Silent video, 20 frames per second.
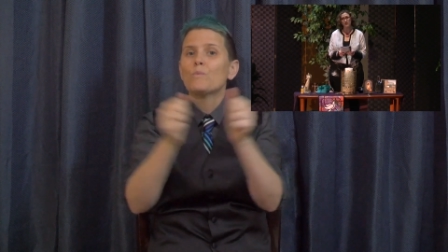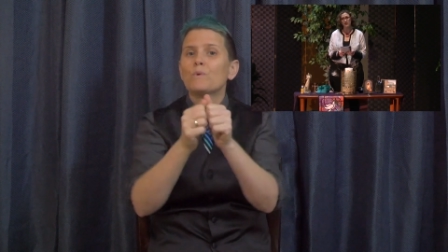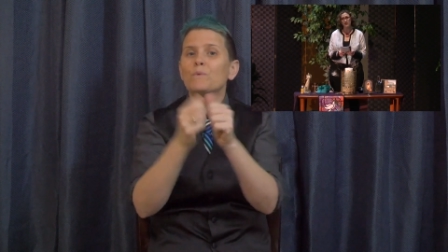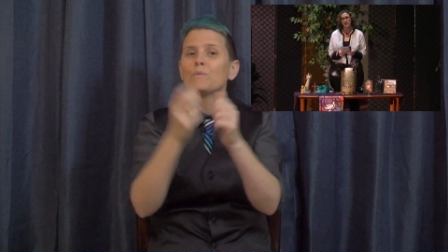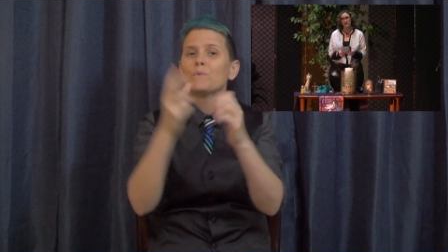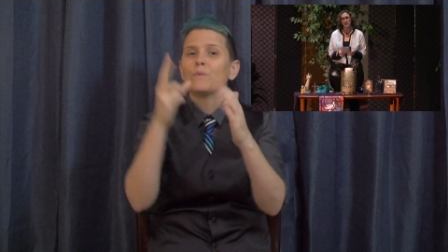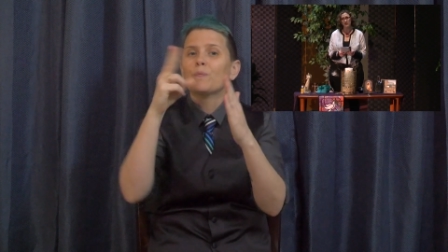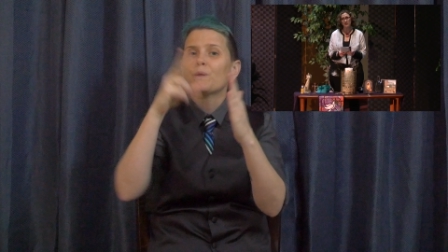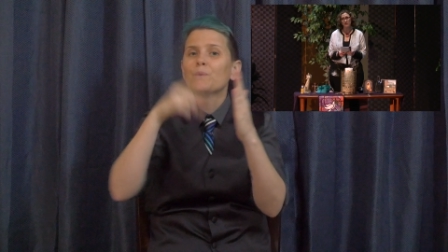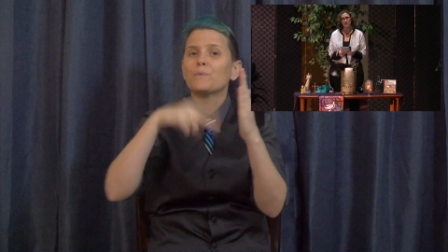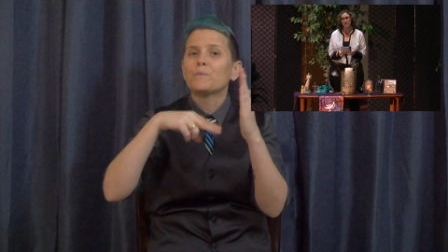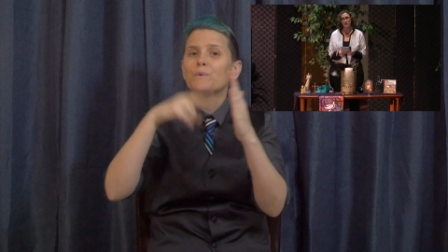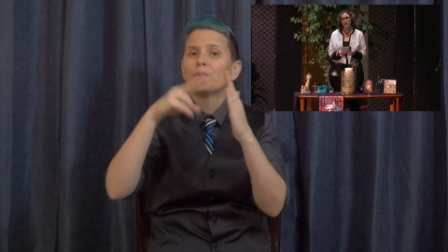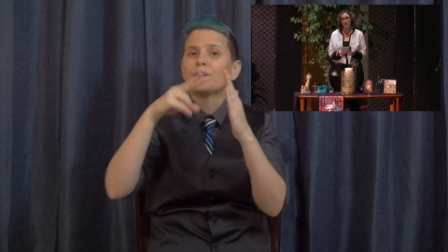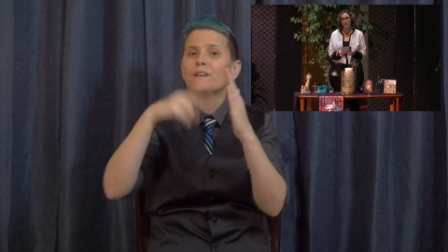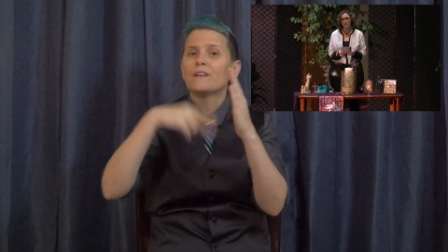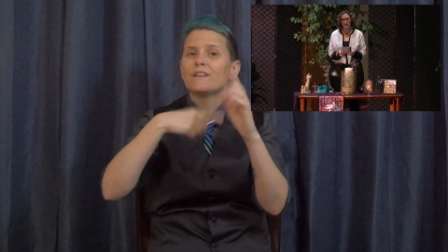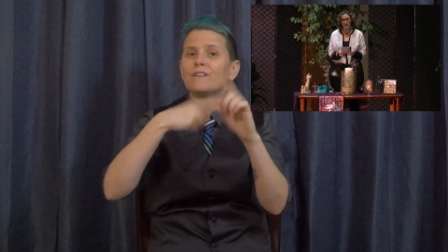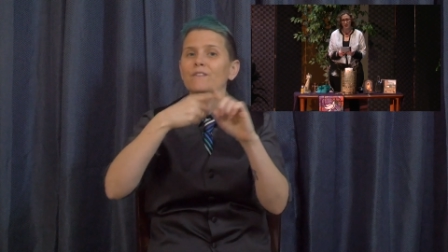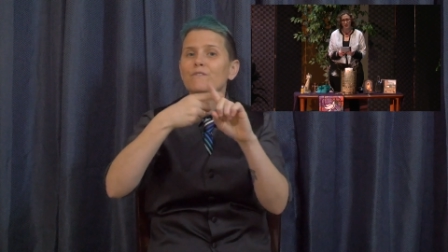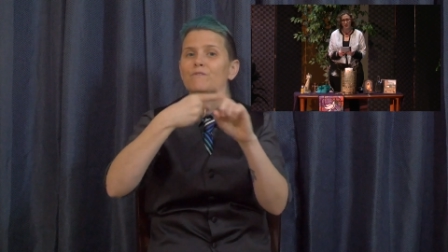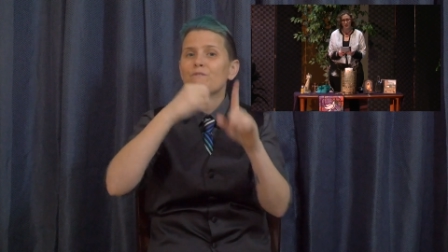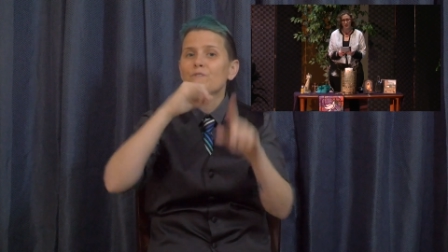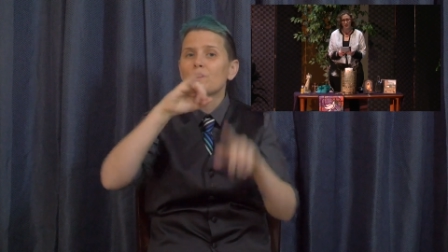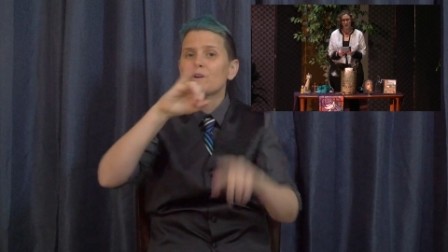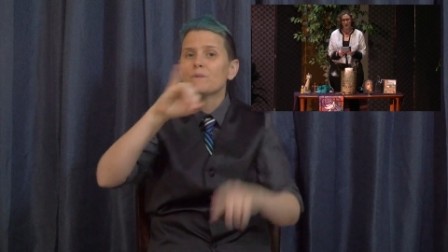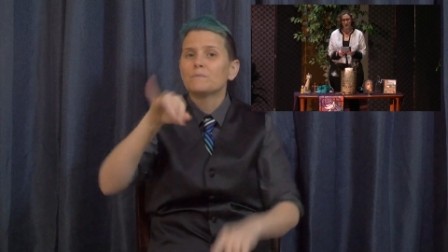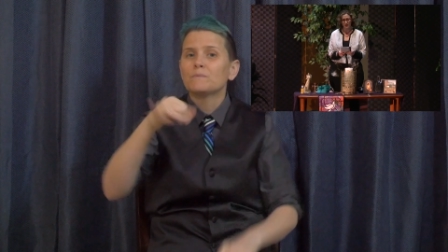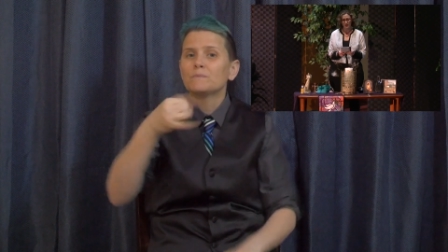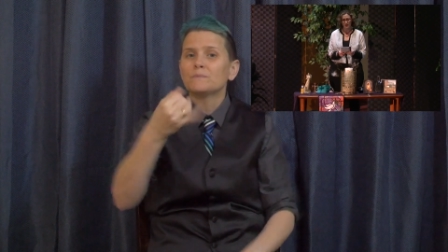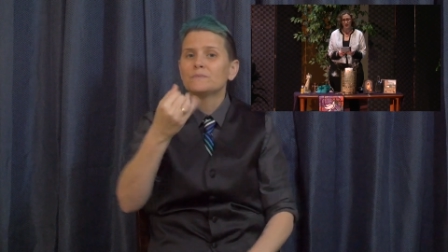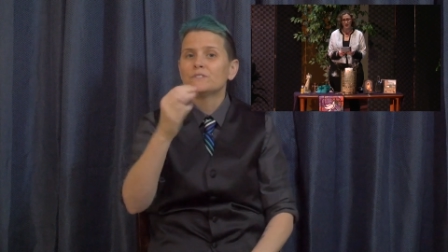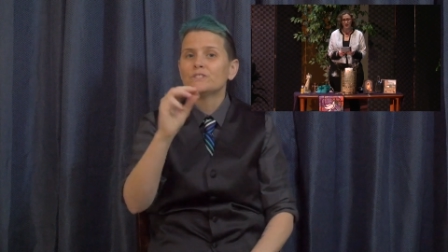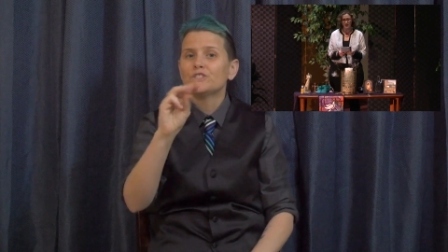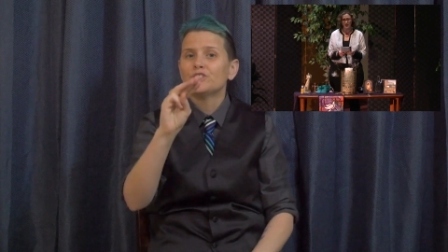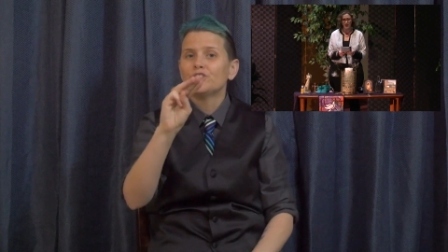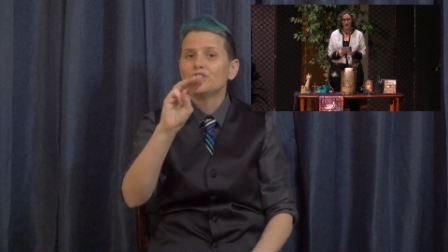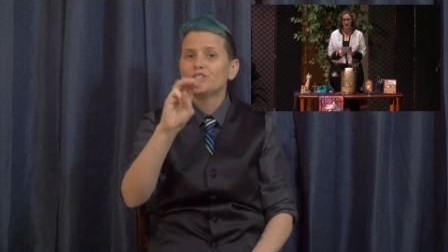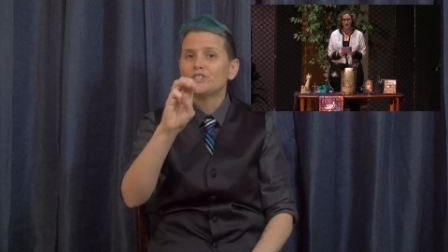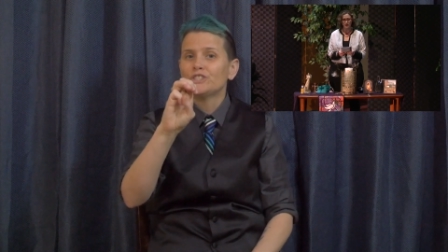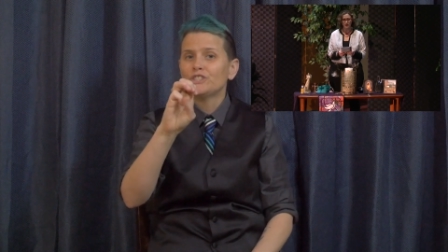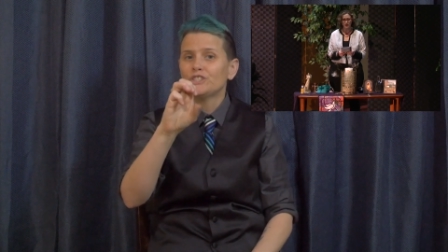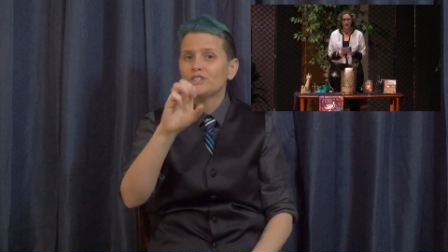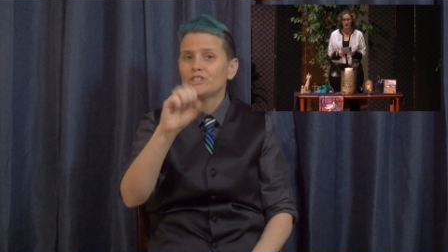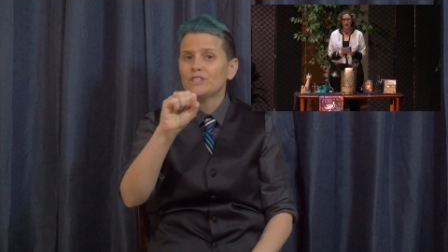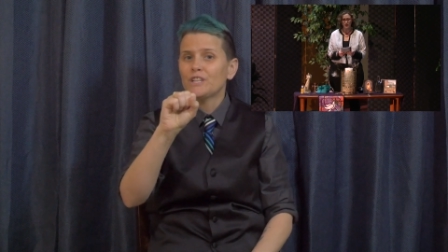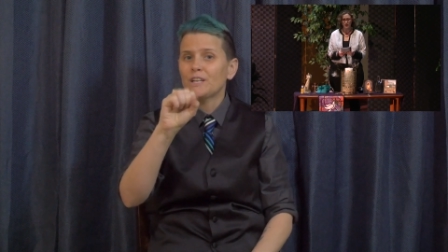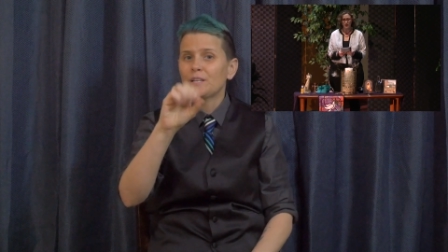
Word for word: Dillet Freeman entitled